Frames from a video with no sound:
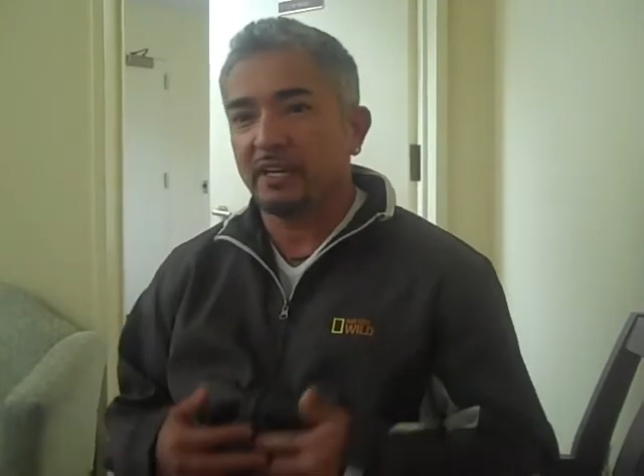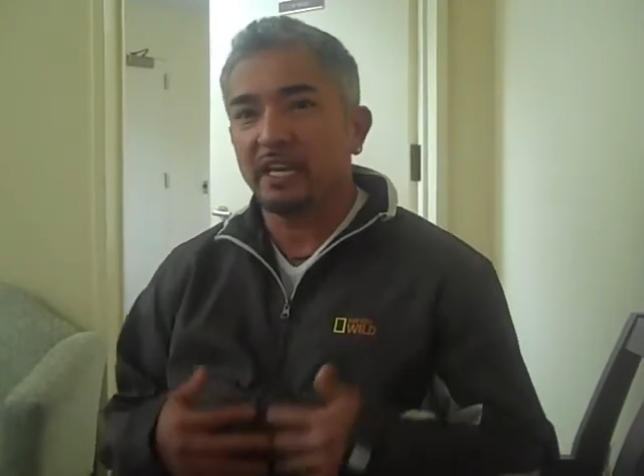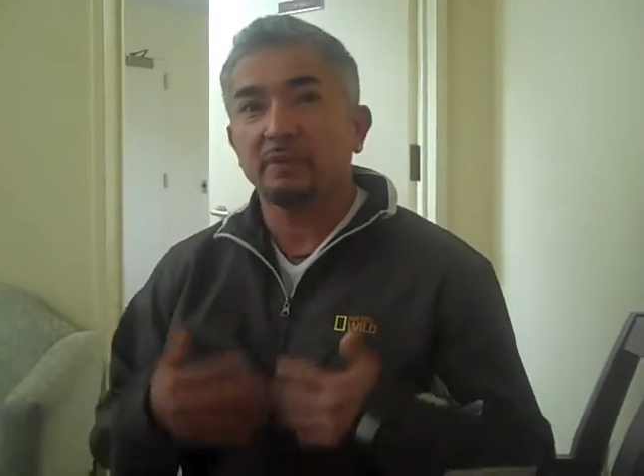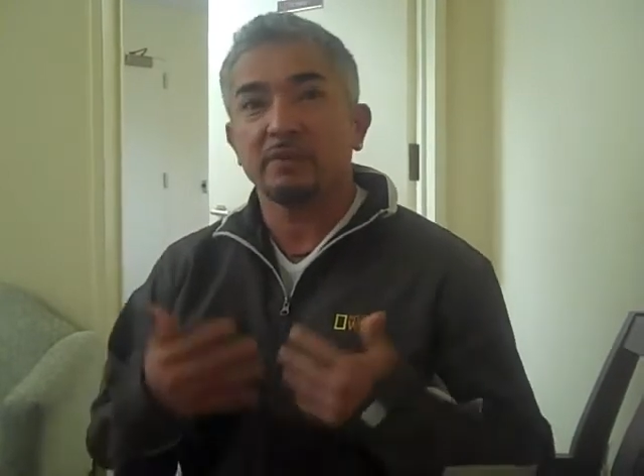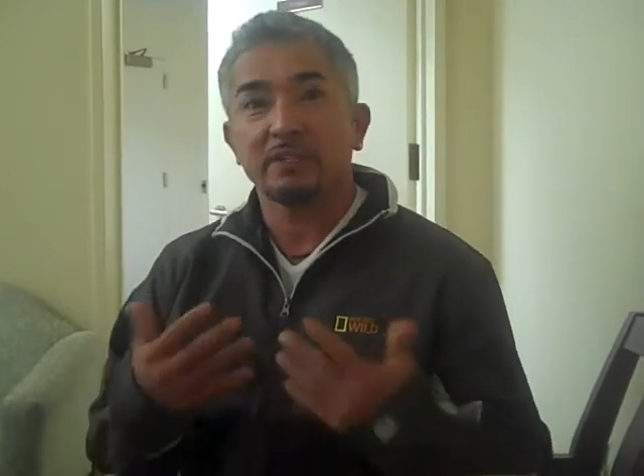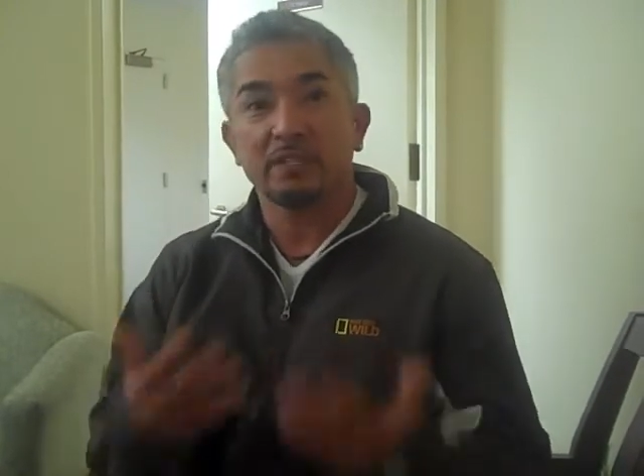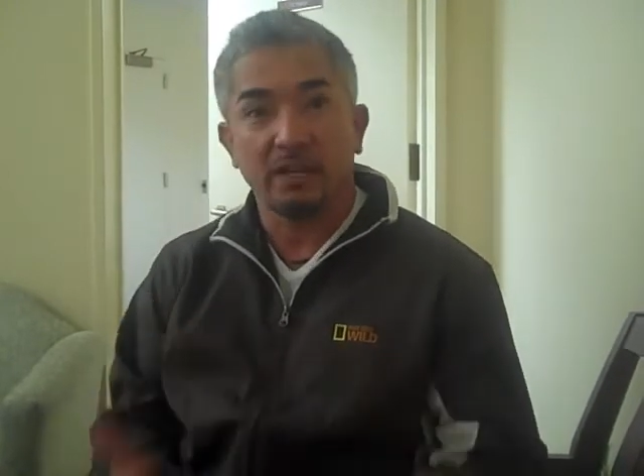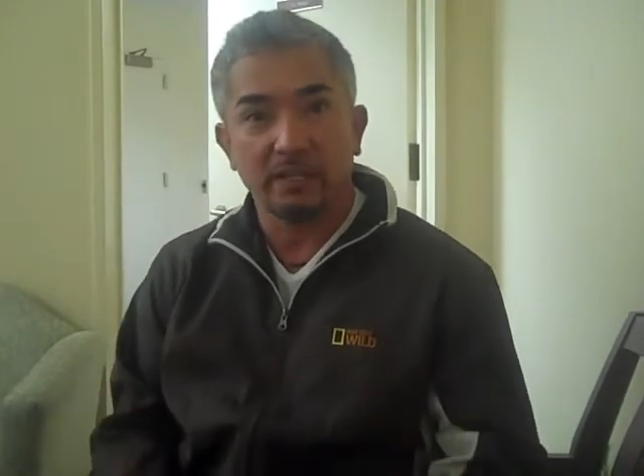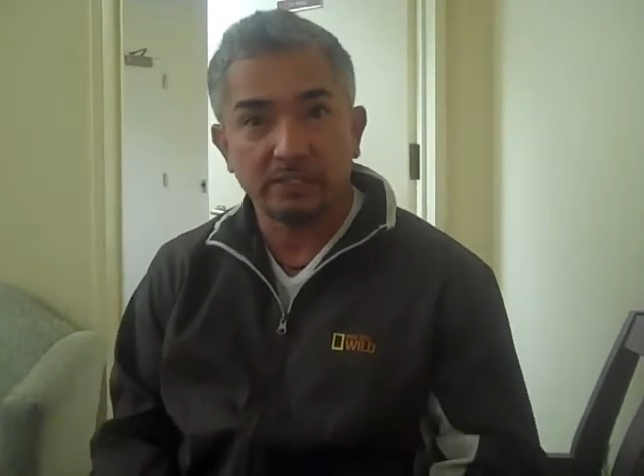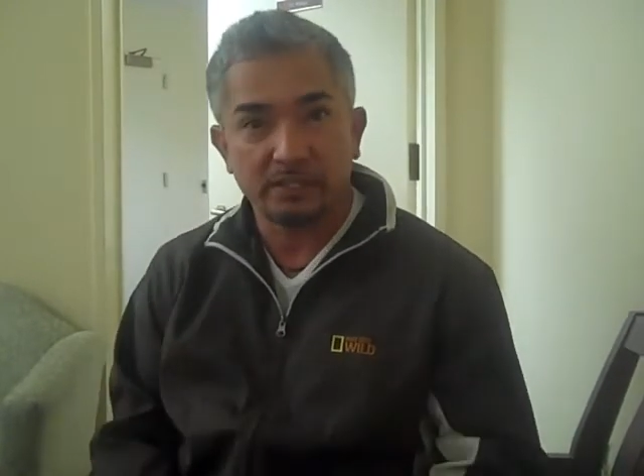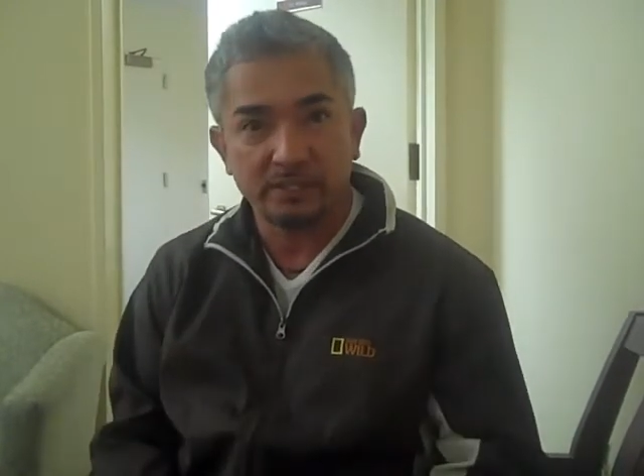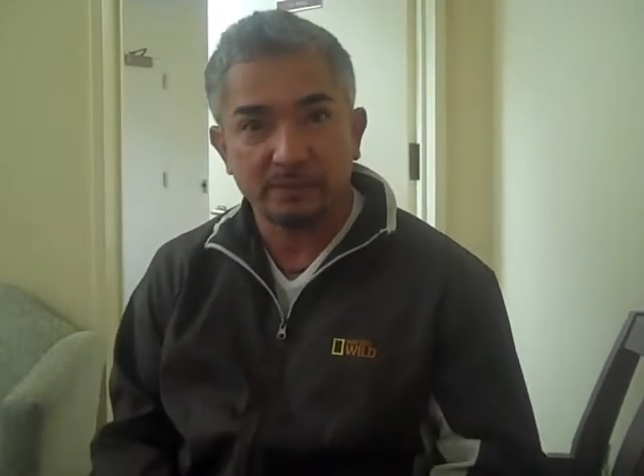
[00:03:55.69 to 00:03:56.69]
came with
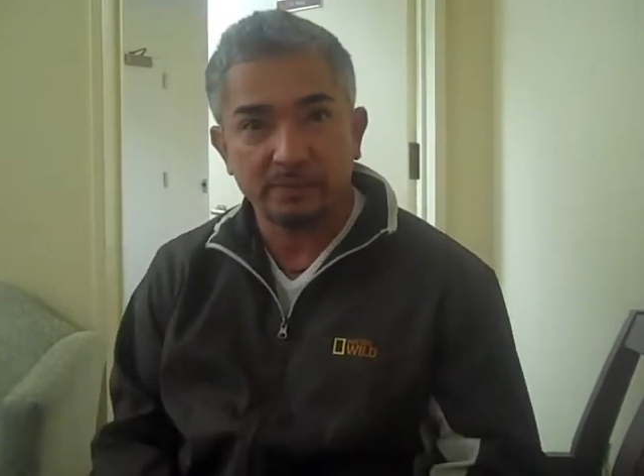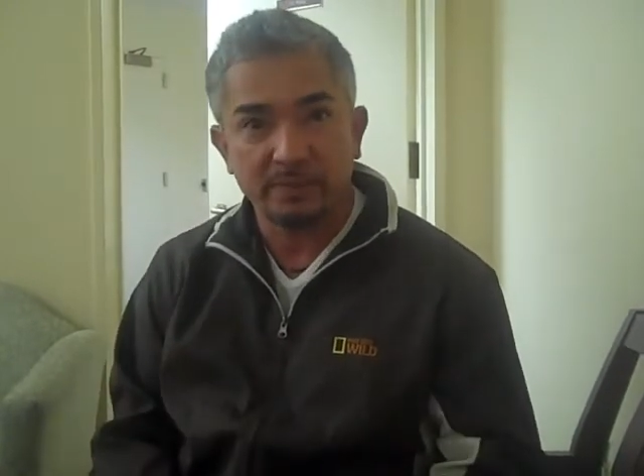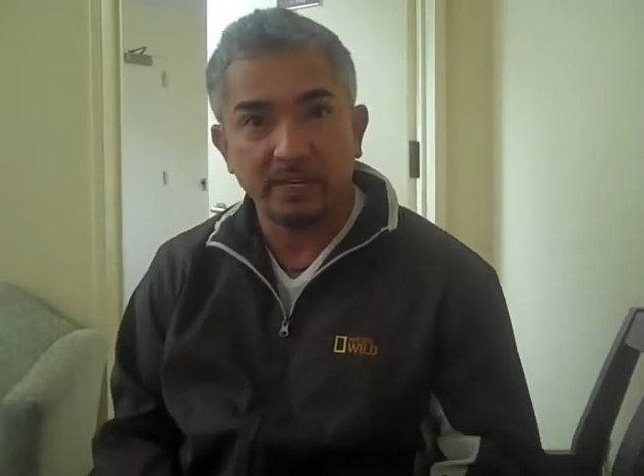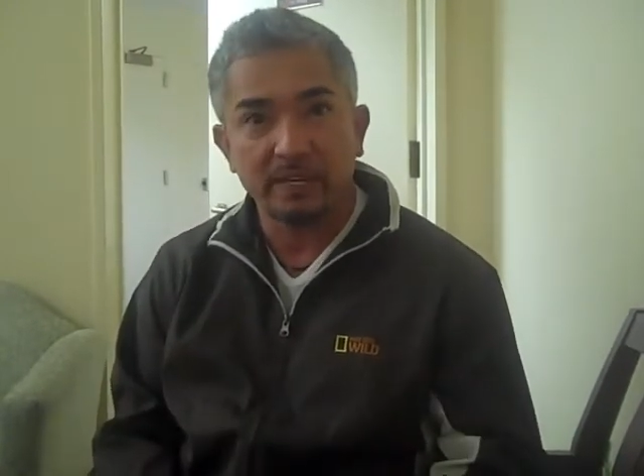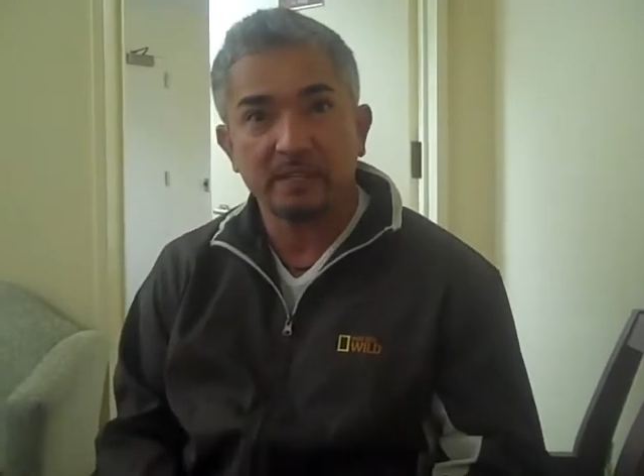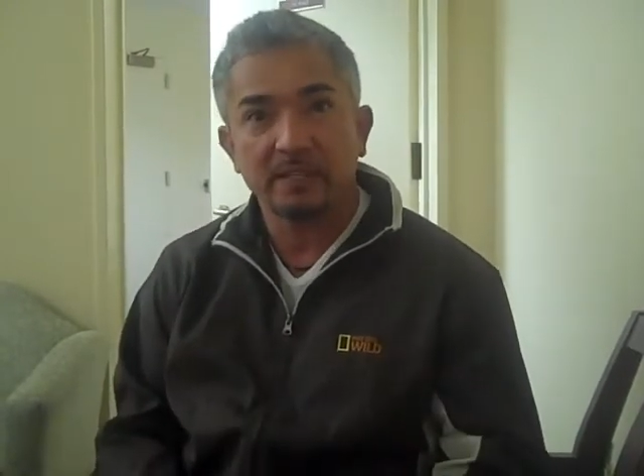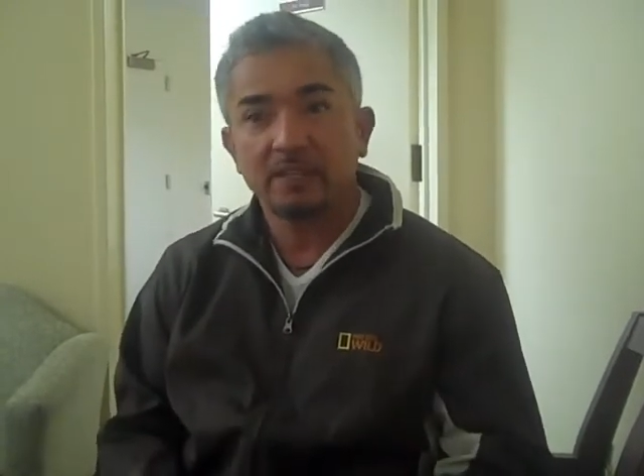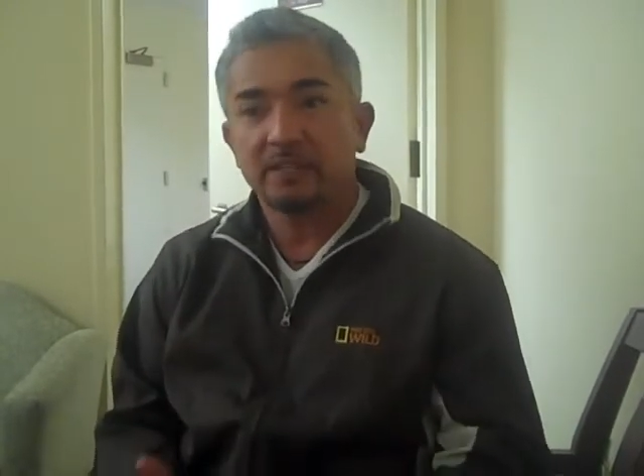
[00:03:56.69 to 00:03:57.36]
knowledge, right?